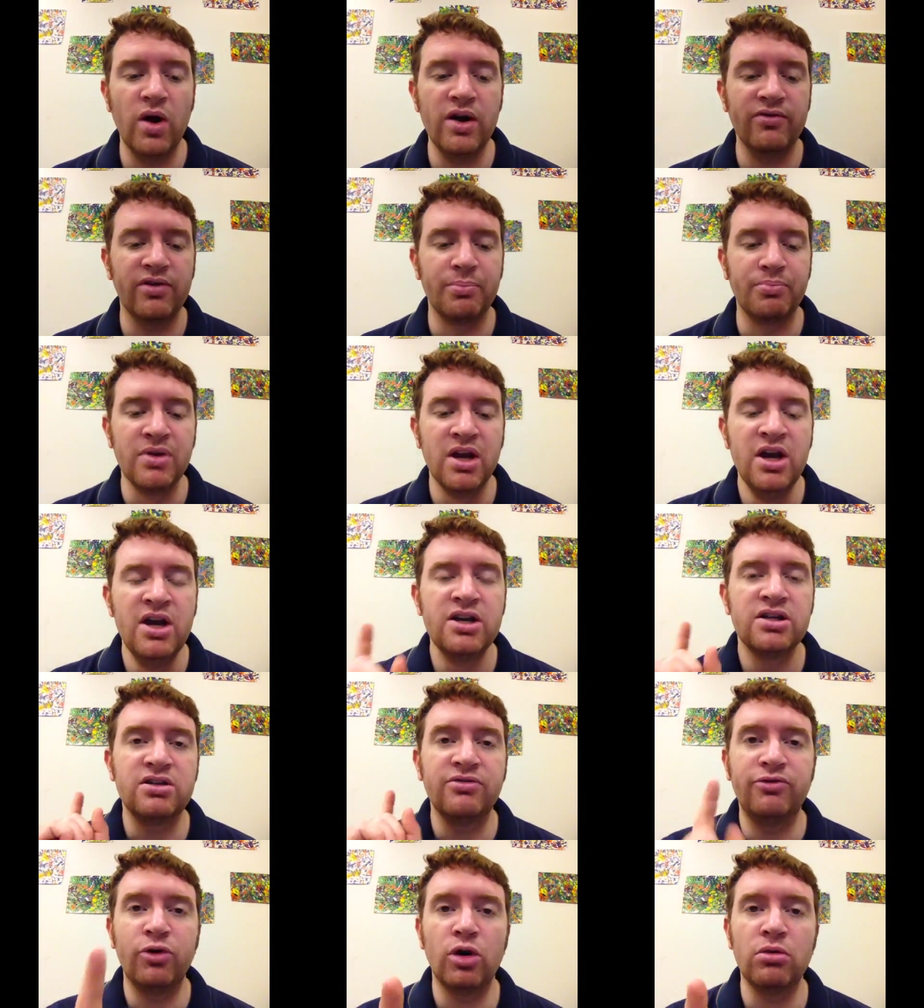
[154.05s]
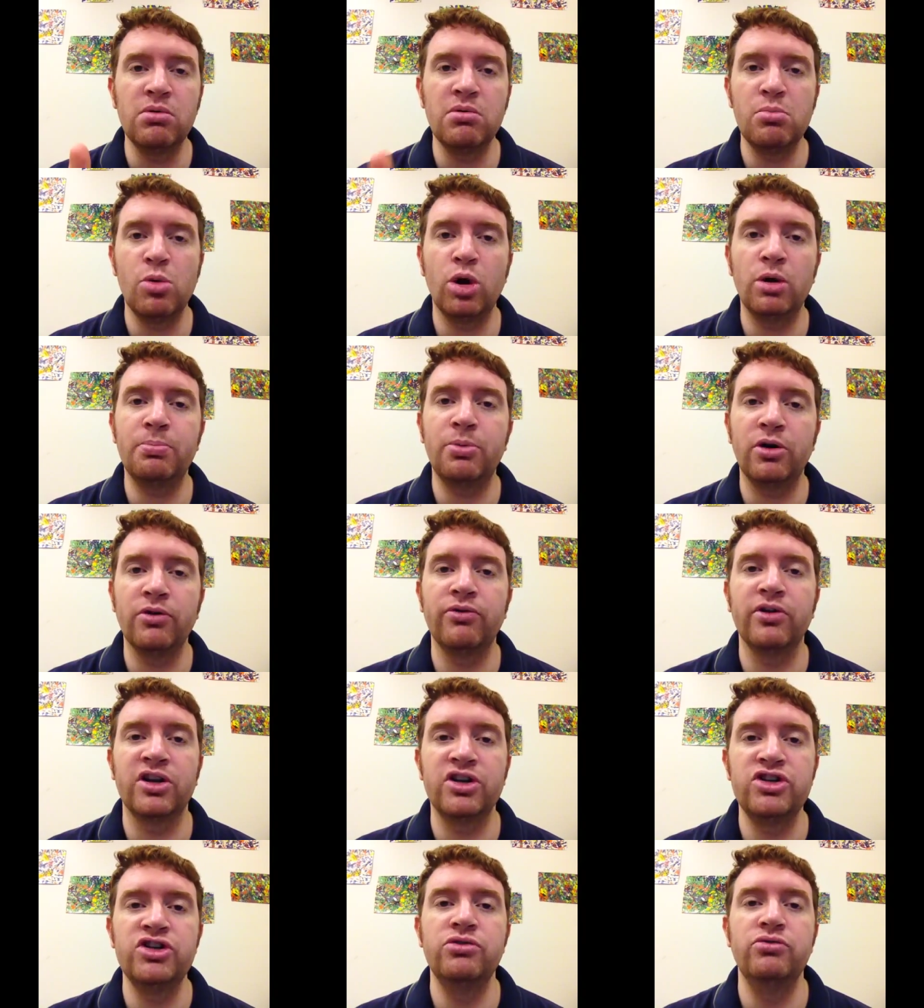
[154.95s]
One of them, to form a more
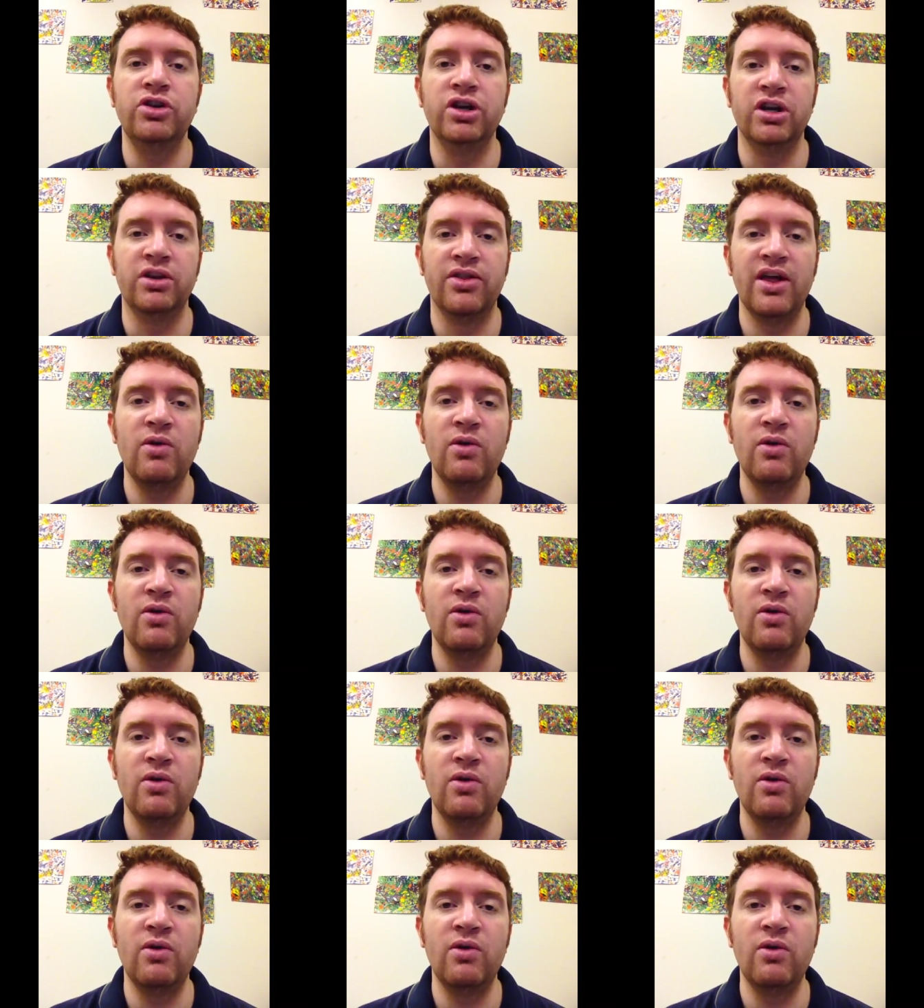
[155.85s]
perfect union.